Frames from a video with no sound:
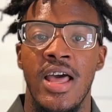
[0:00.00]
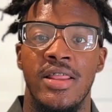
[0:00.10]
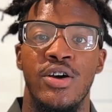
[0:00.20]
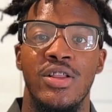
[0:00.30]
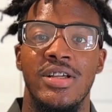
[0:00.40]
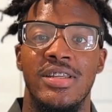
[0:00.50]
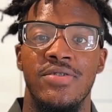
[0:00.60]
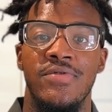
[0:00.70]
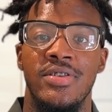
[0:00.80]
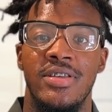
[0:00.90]
The only
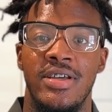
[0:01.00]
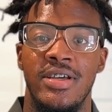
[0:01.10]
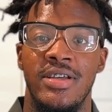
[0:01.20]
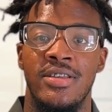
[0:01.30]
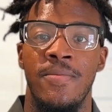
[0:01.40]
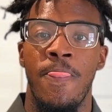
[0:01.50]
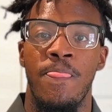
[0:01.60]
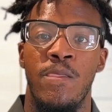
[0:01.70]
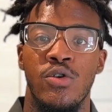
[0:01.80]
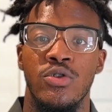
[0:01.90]
difference is
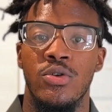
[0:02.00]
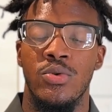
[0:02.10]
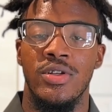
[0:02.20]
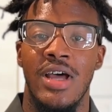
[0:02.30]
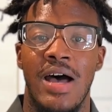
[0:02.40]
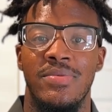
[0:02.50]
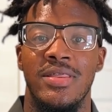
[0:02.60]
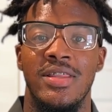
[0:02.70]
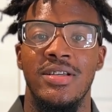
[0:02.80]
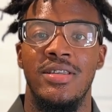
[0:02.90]
those who adopt
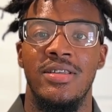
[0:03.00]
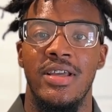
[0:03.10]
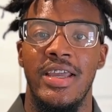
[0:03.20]
this